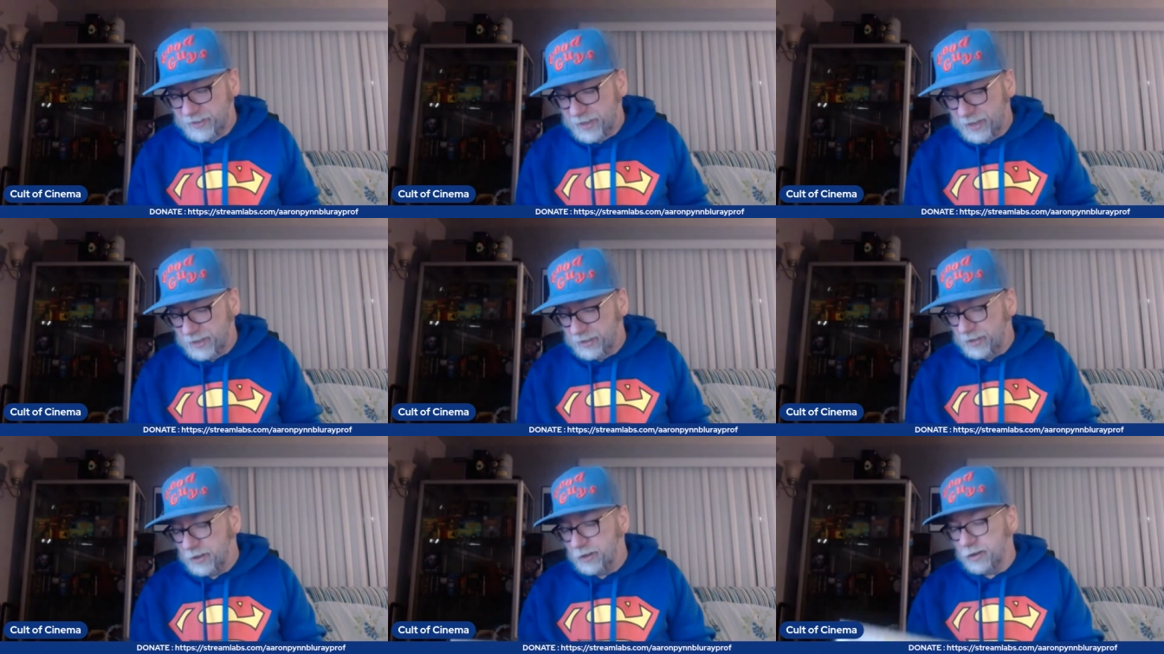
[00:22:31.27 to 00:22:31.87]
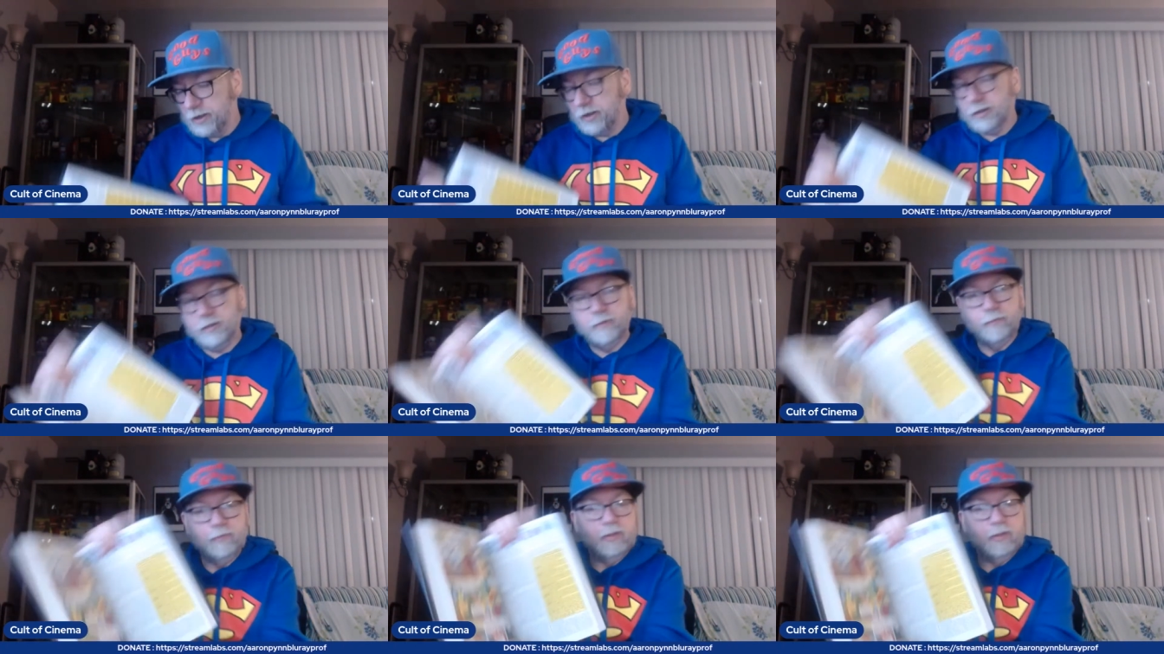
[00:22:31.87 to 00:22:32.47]
And it
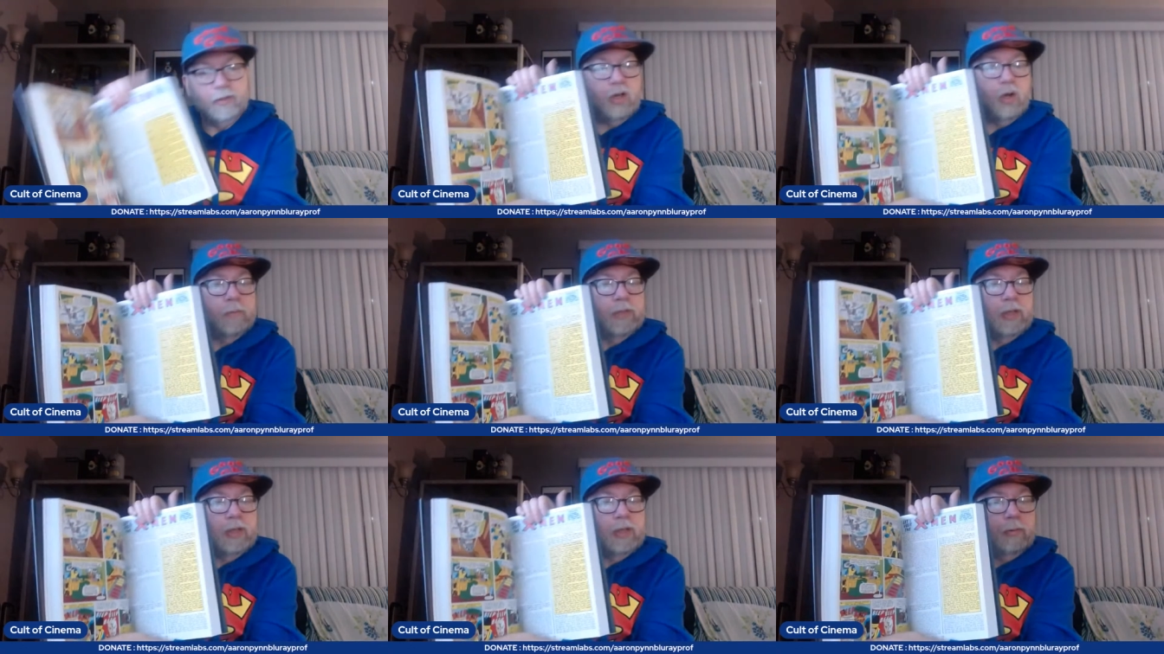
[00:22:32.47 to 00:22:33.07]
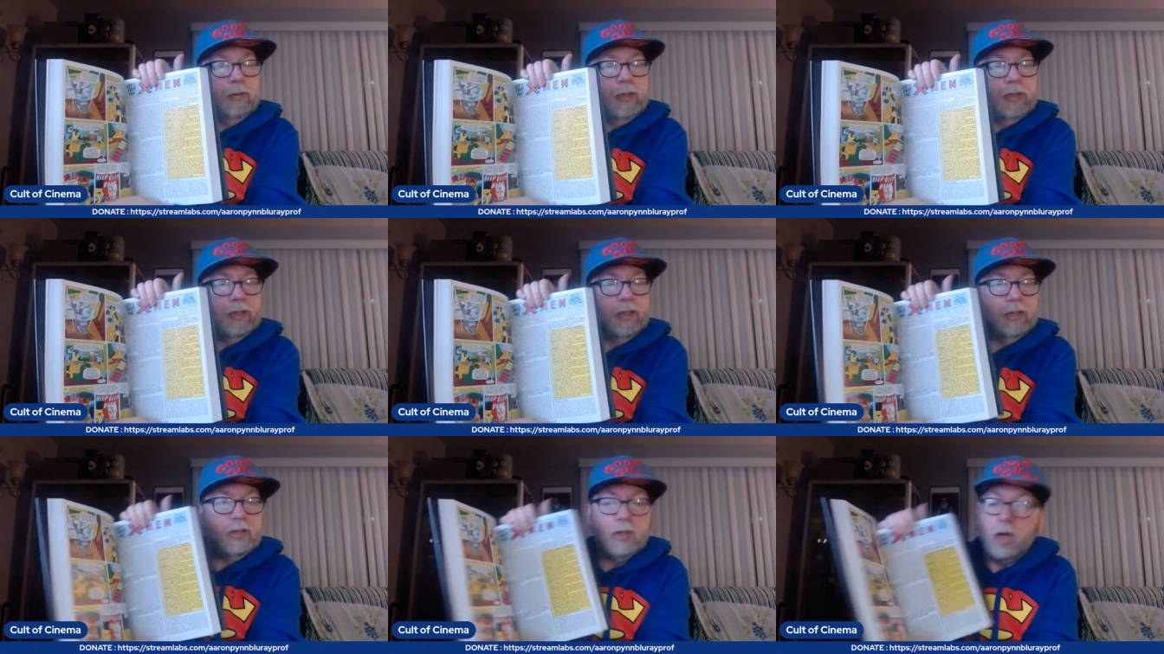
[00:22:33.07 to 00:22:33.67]
all opens up like
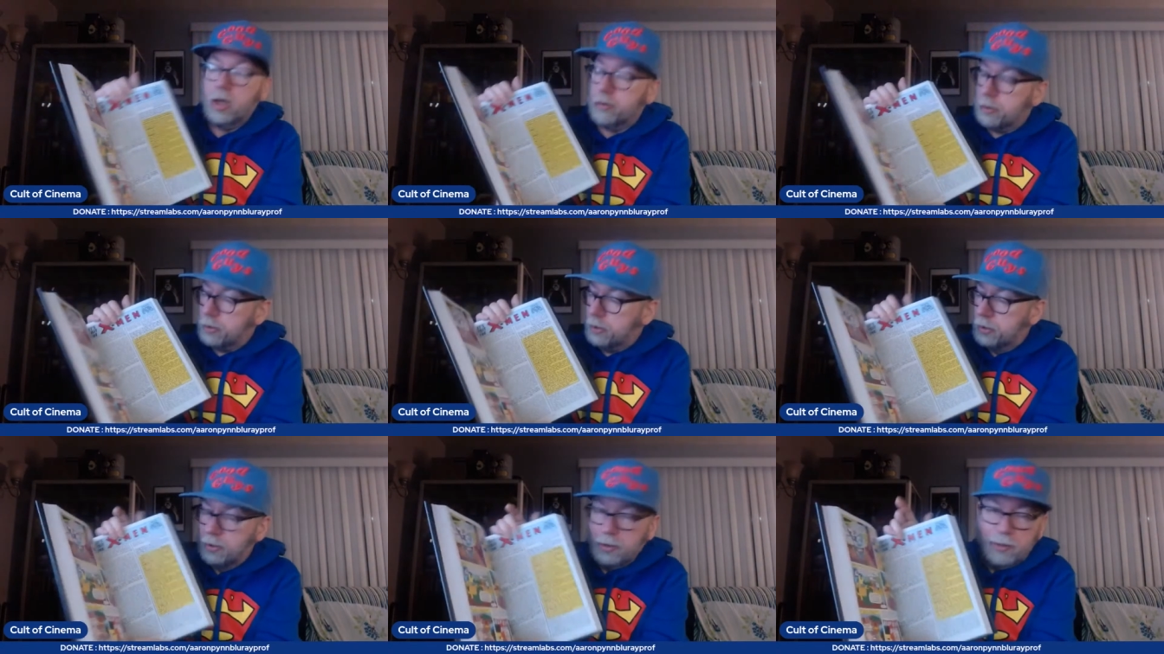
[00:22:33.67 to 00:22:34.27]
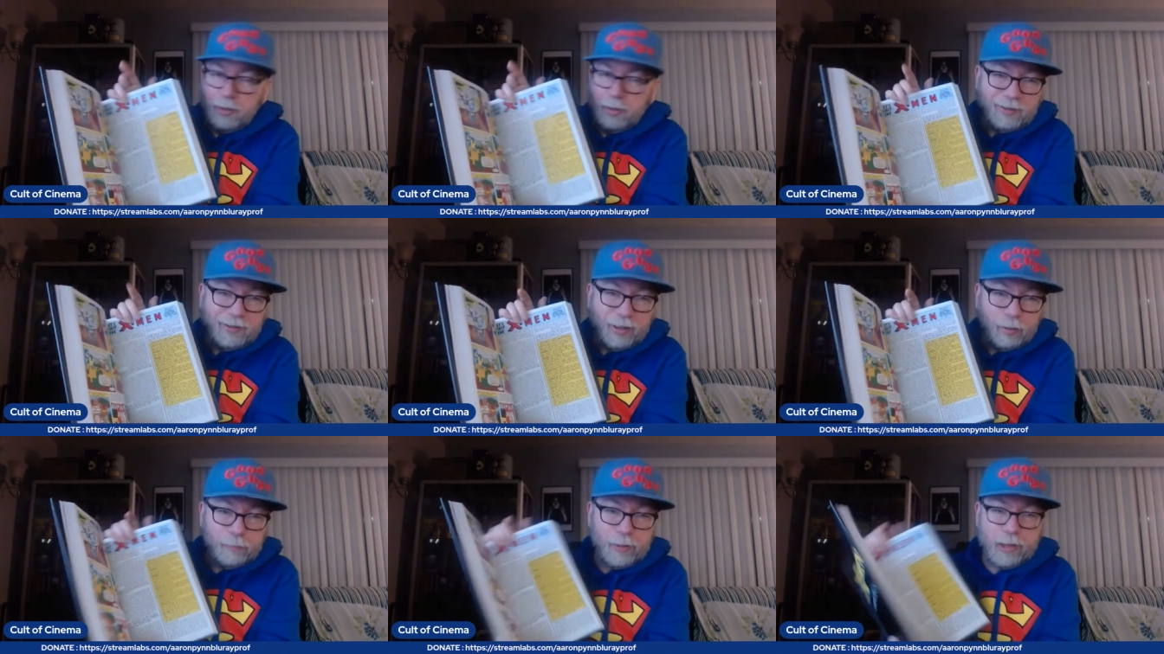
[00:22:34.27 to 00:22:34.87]
this. All the
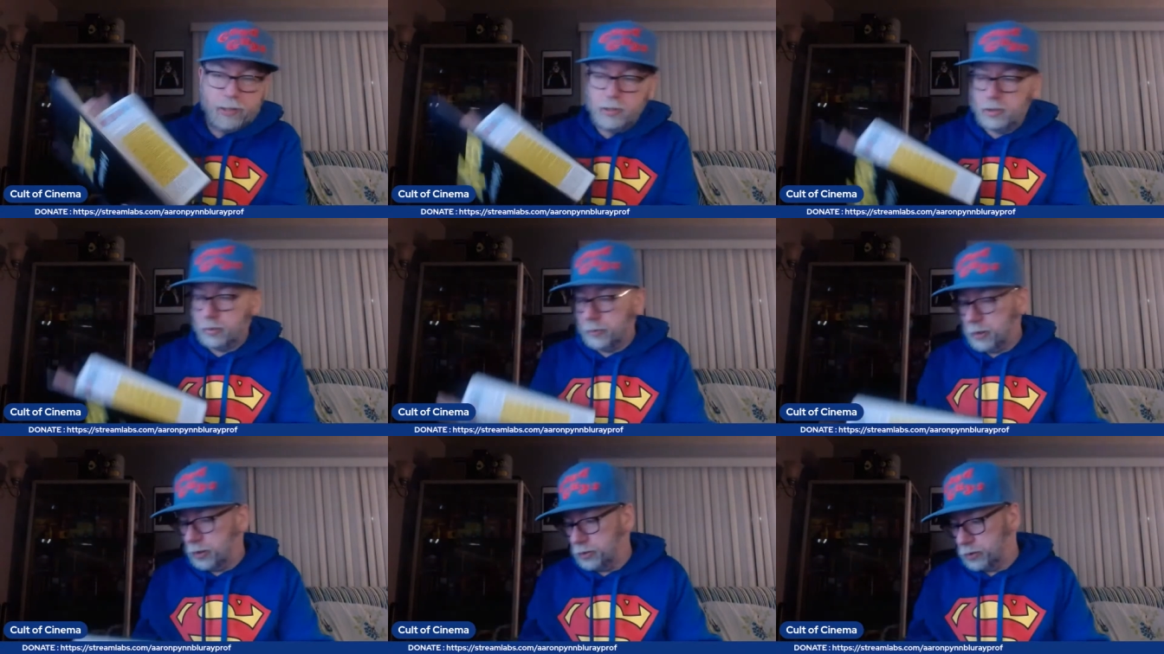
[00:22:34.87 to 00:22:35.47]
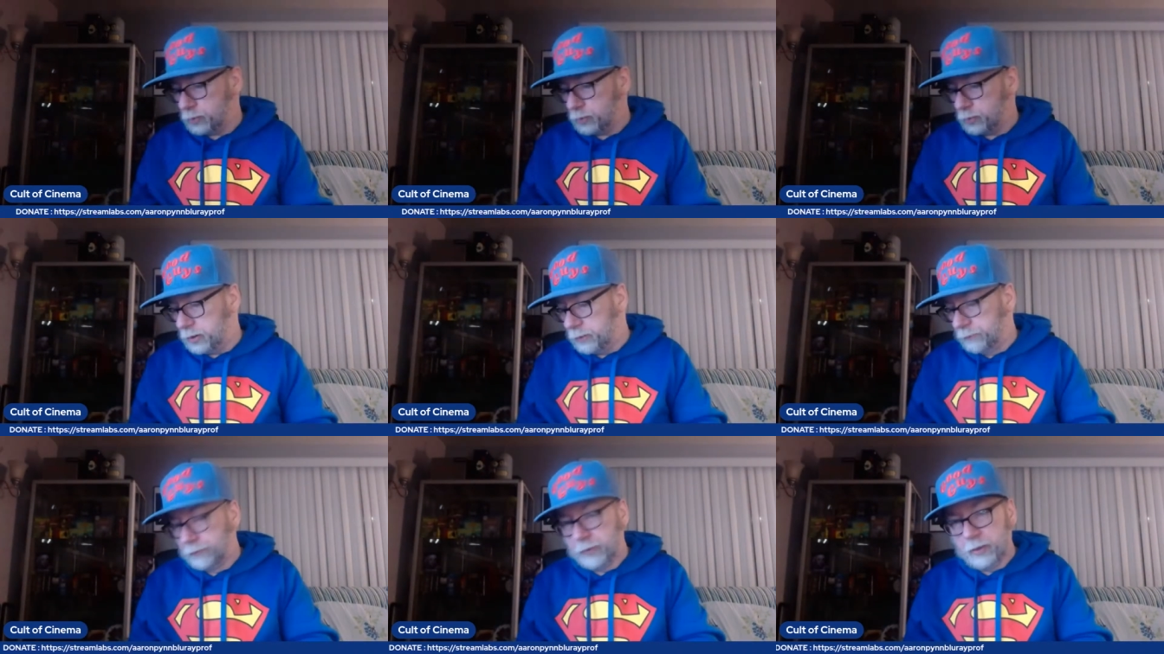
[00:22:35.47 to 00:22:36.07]
letter pages are in here as
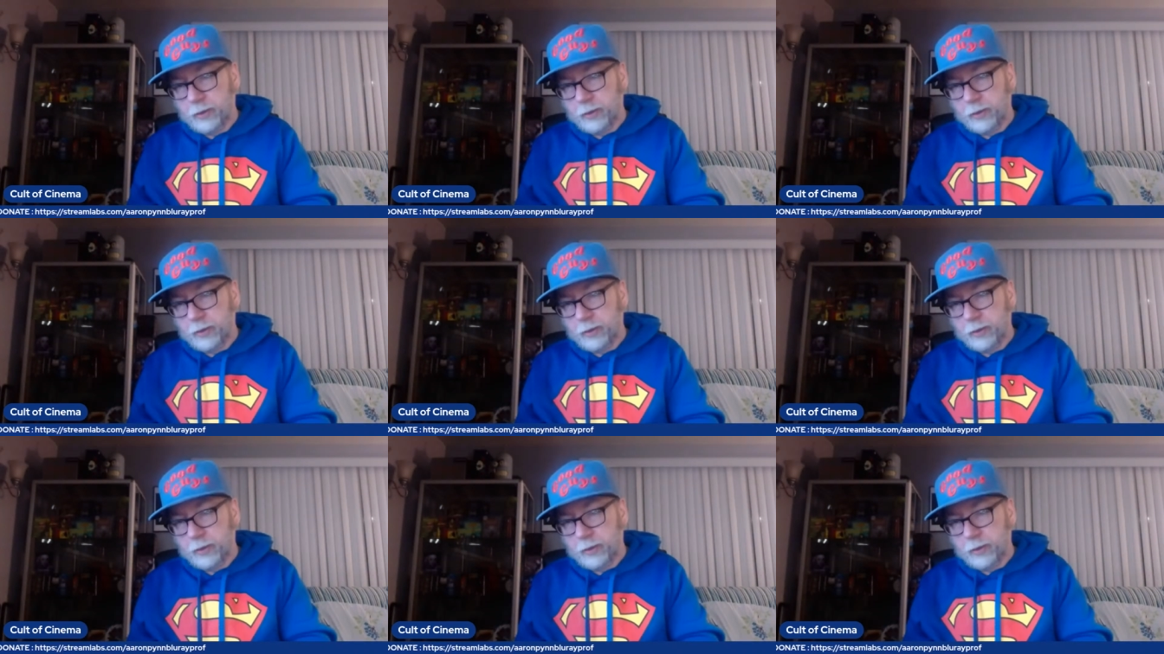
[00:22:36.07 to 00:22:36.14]
well.